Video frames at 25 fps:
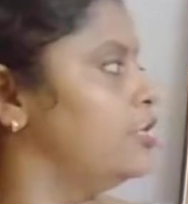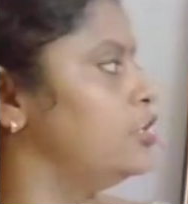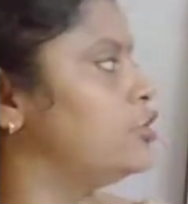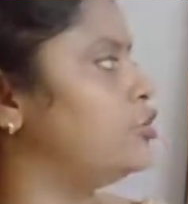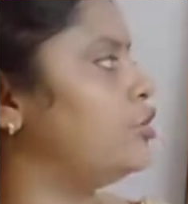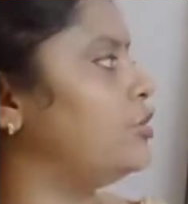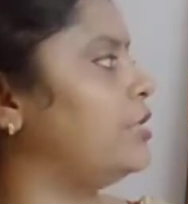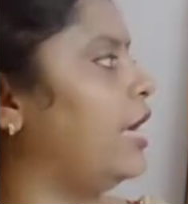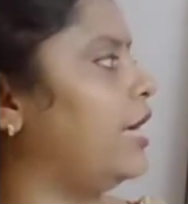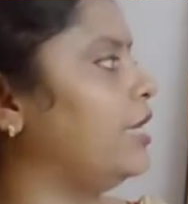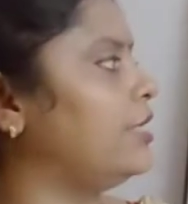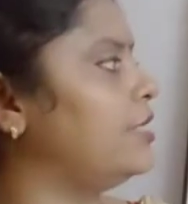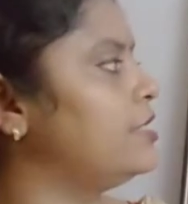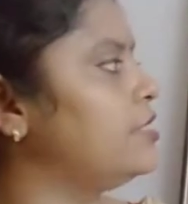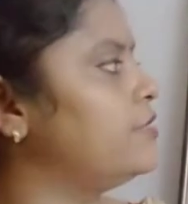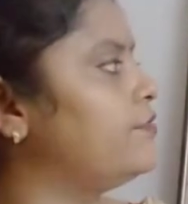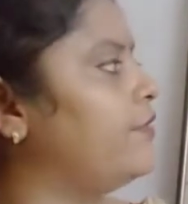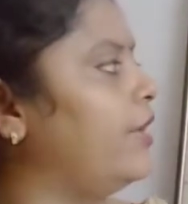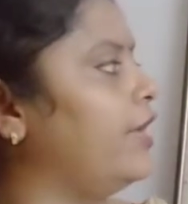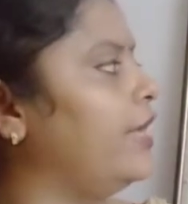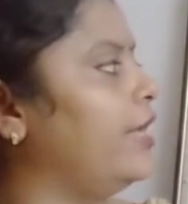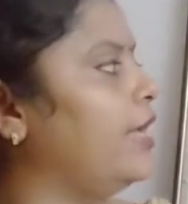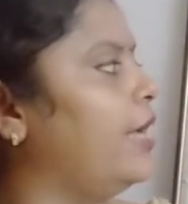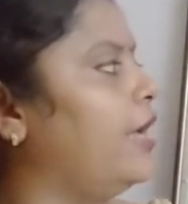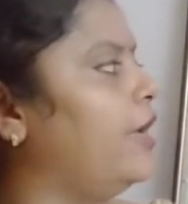So that is
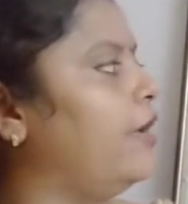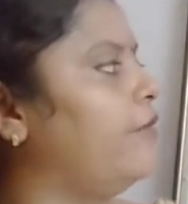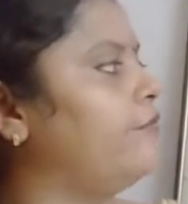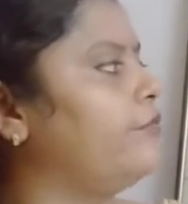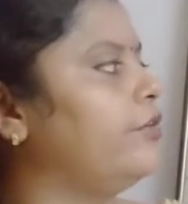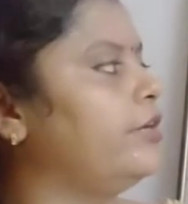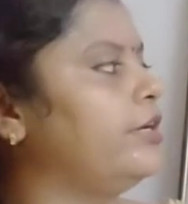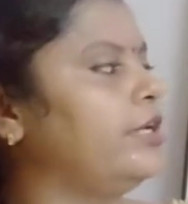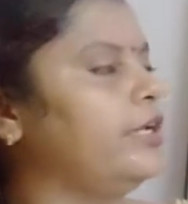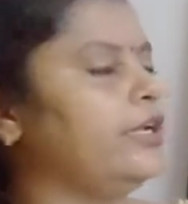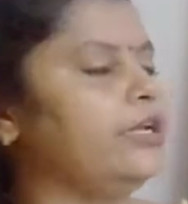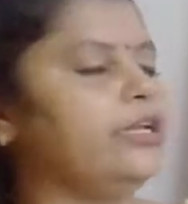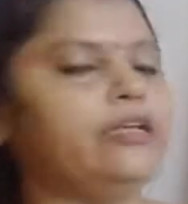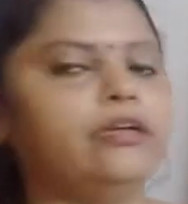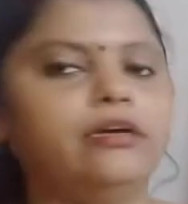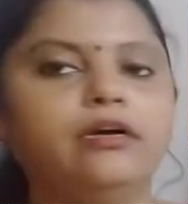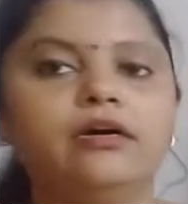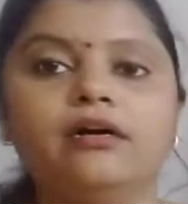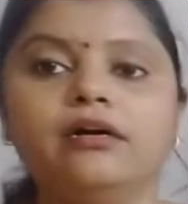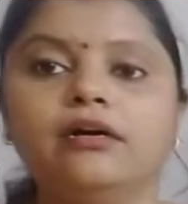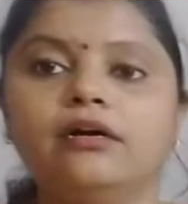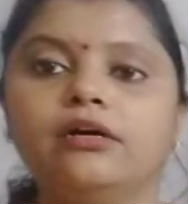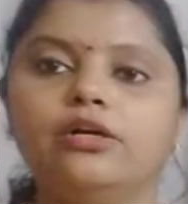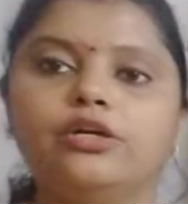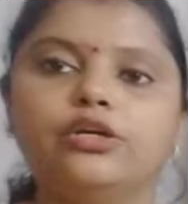why I have written
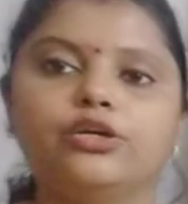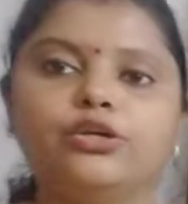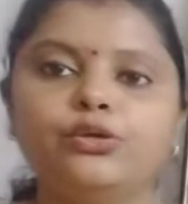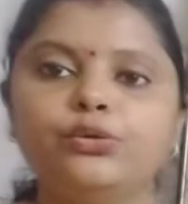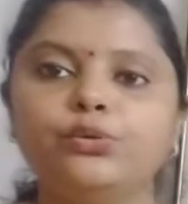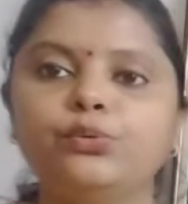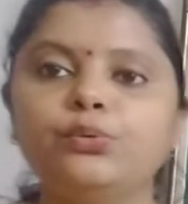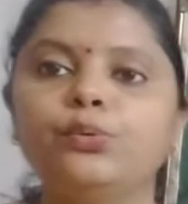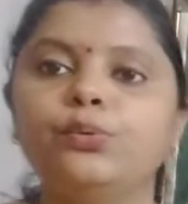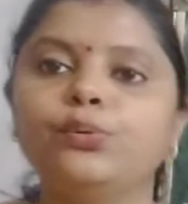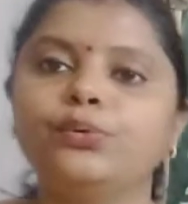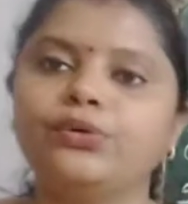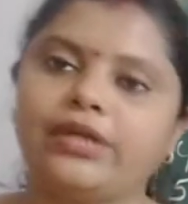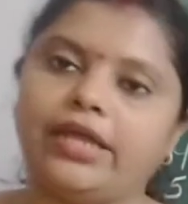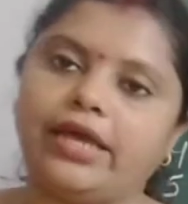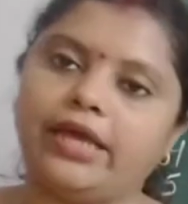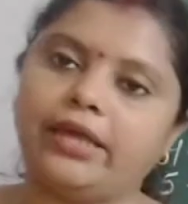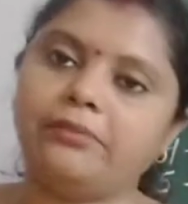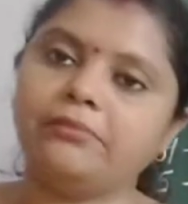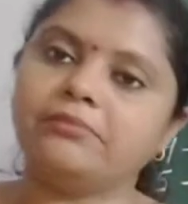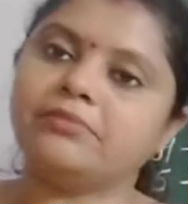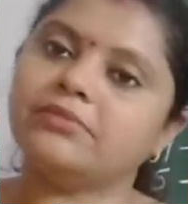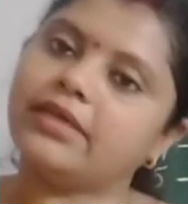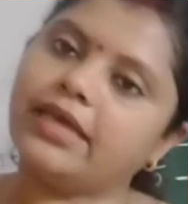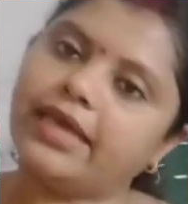here 2
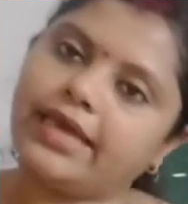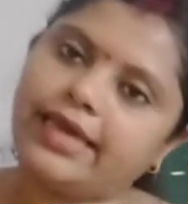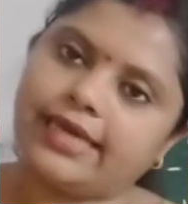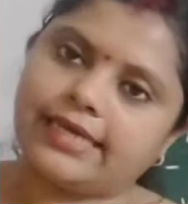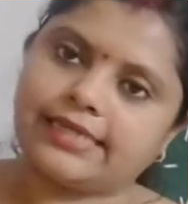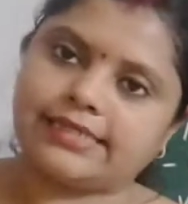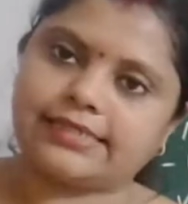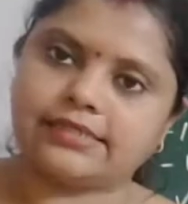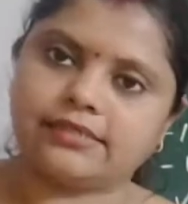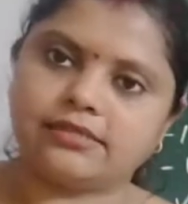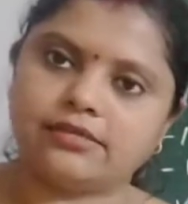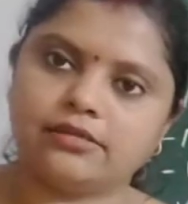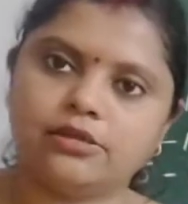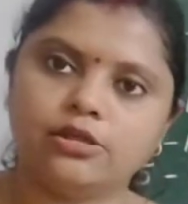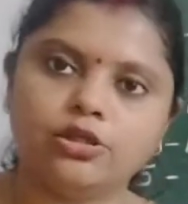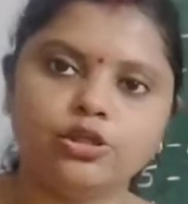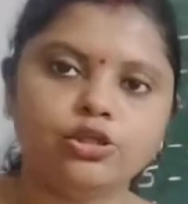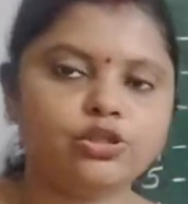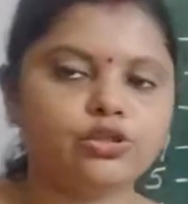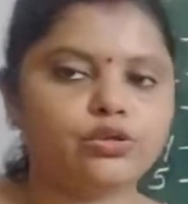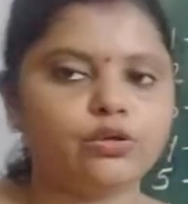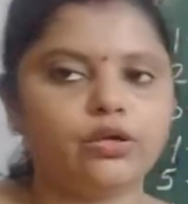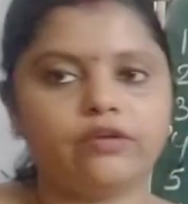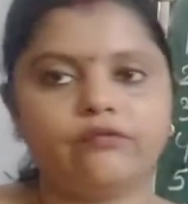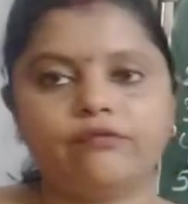times x.
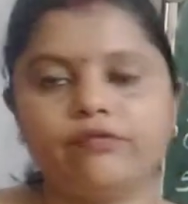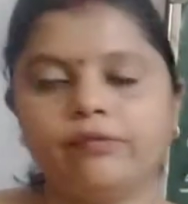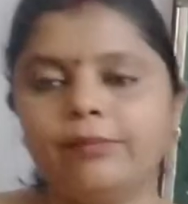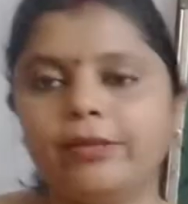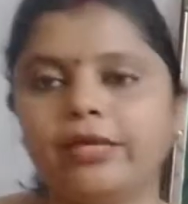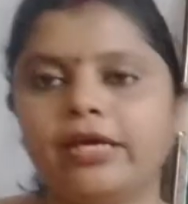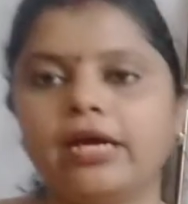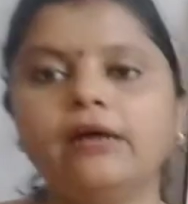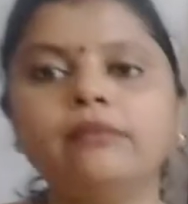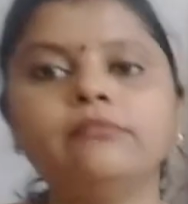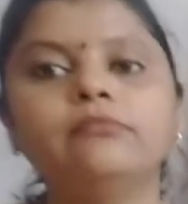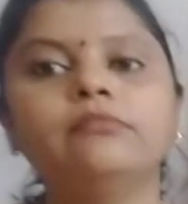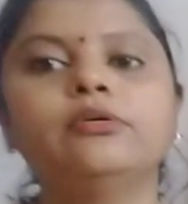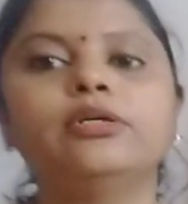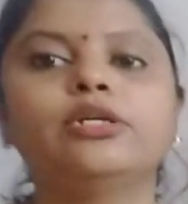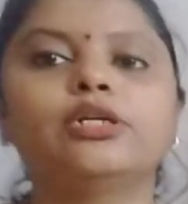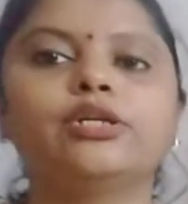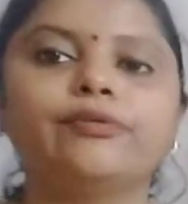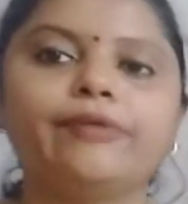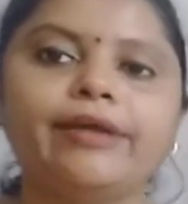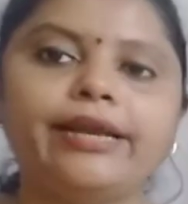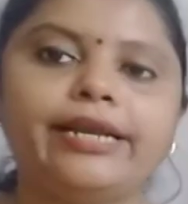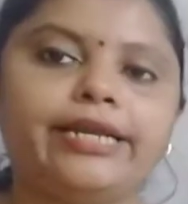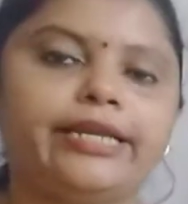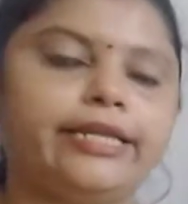So it will become
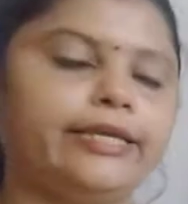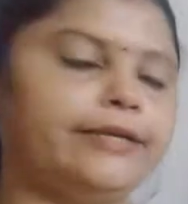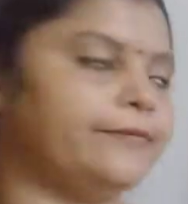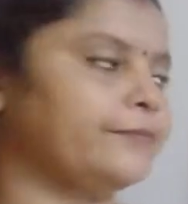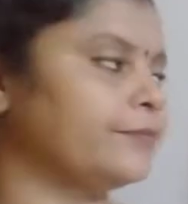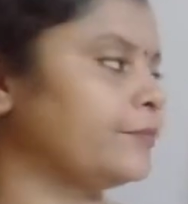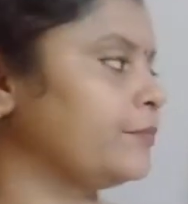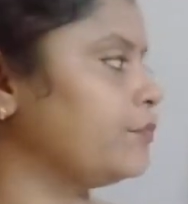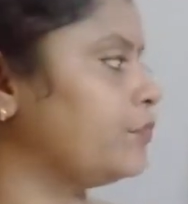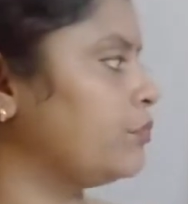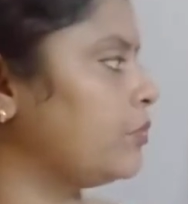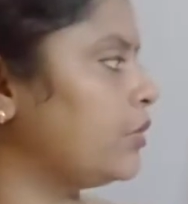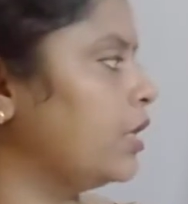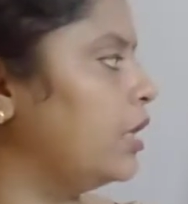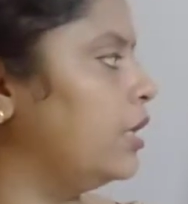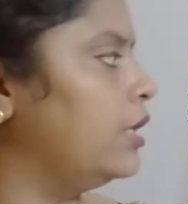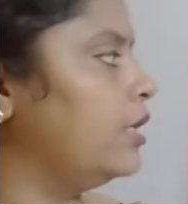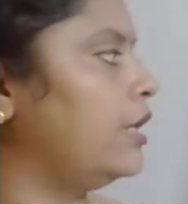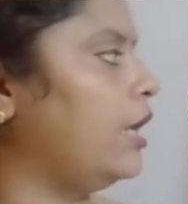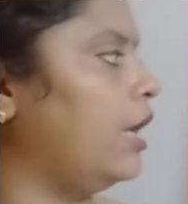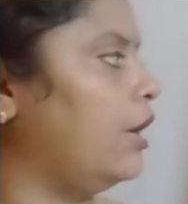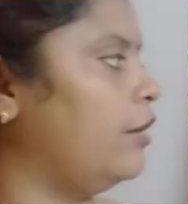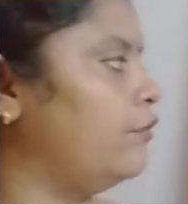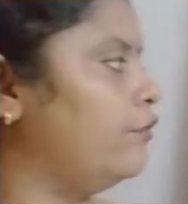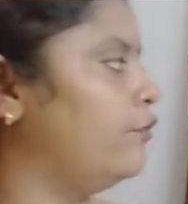20.
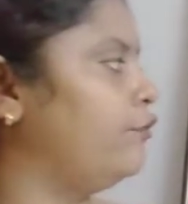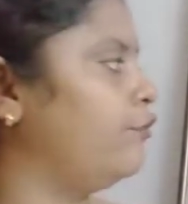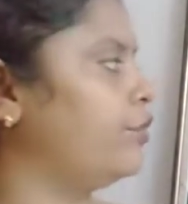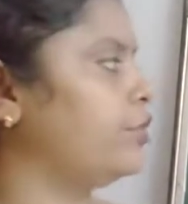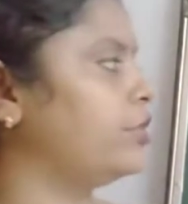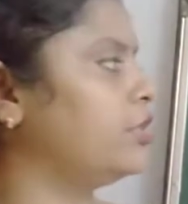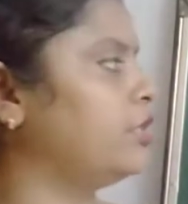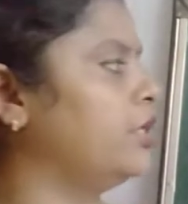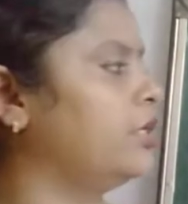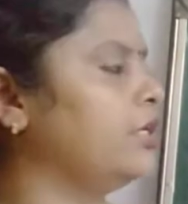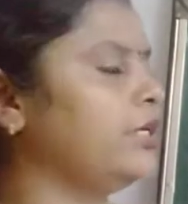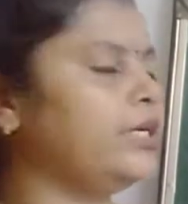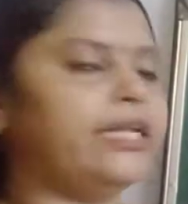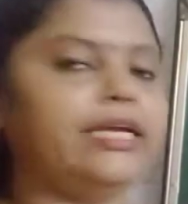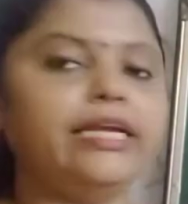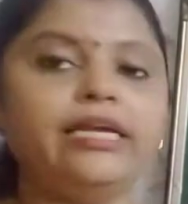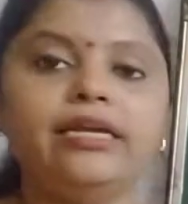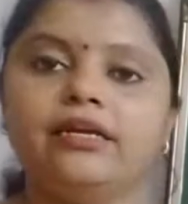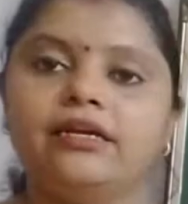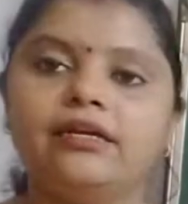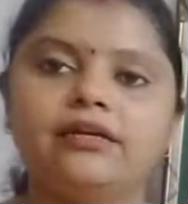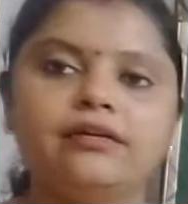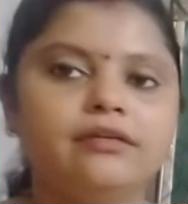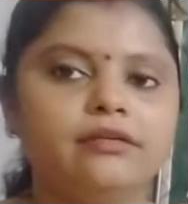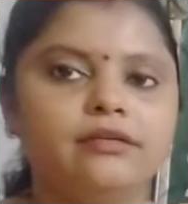Now for 30,
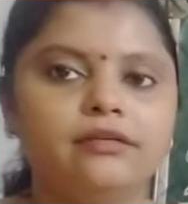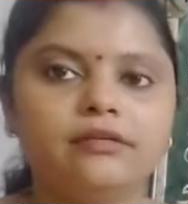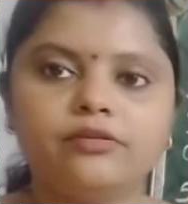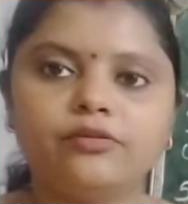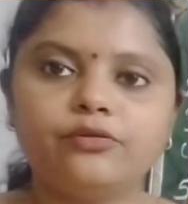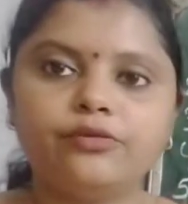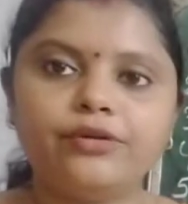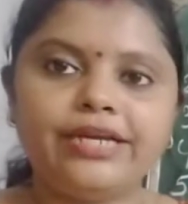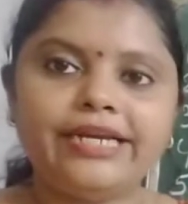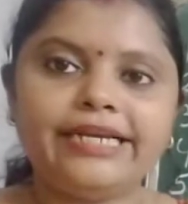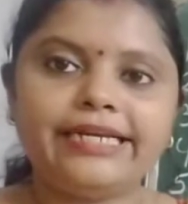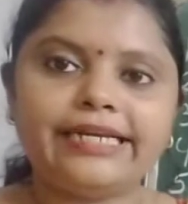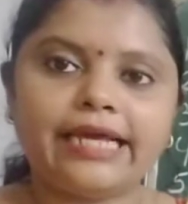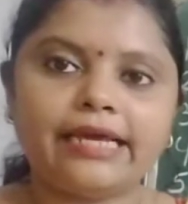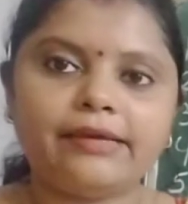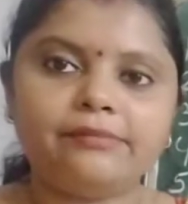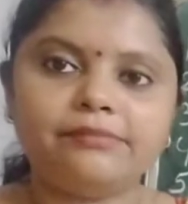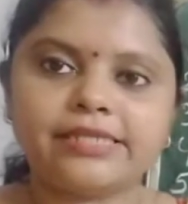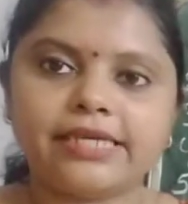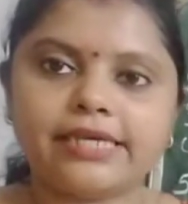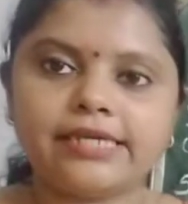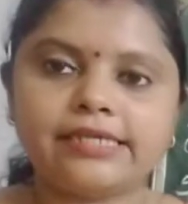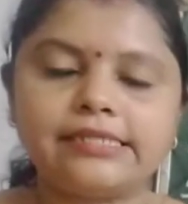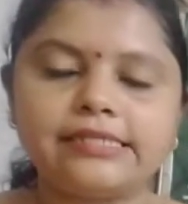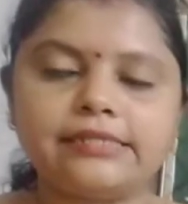3
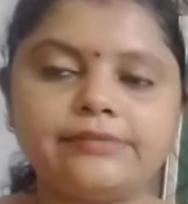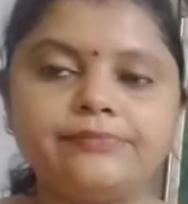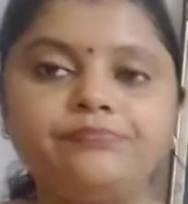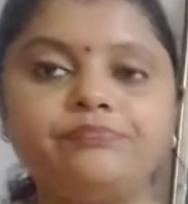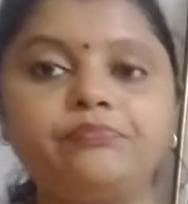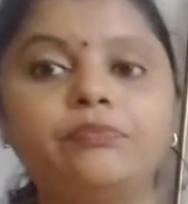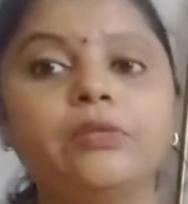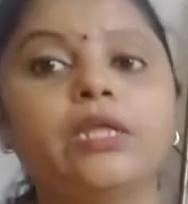times x.